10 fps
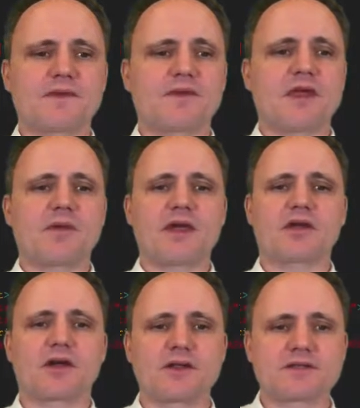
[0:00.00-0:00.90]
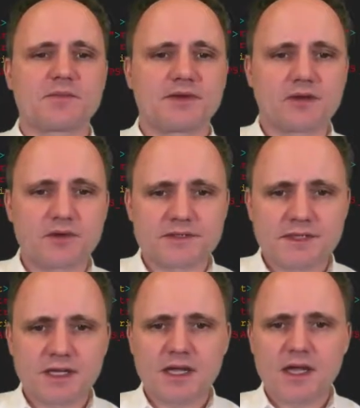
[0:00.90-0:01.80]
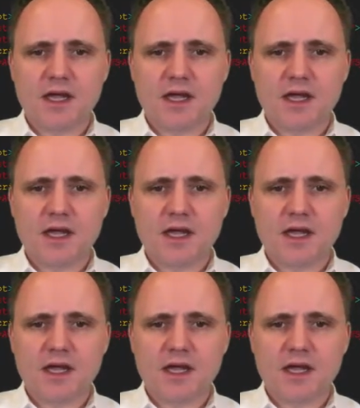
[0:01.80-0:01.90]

Same kind of concept here. You'll see